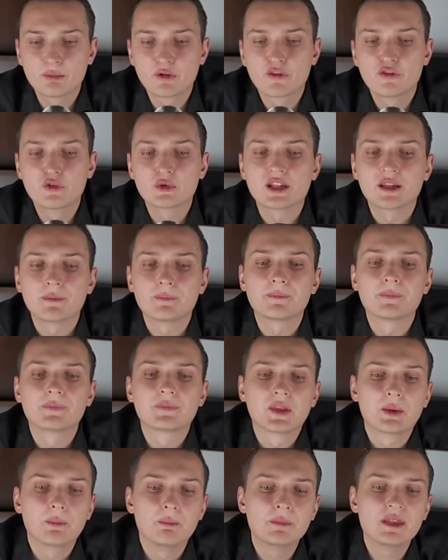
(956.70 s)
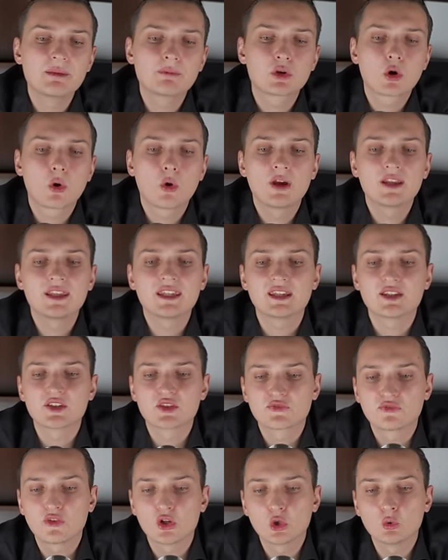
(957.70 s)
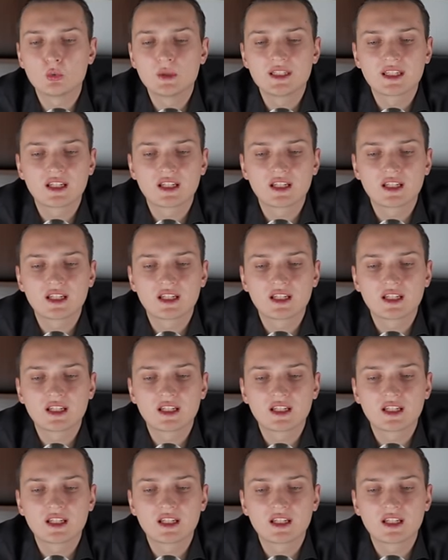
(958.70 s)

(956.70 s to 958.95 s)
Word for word: three meme coin is following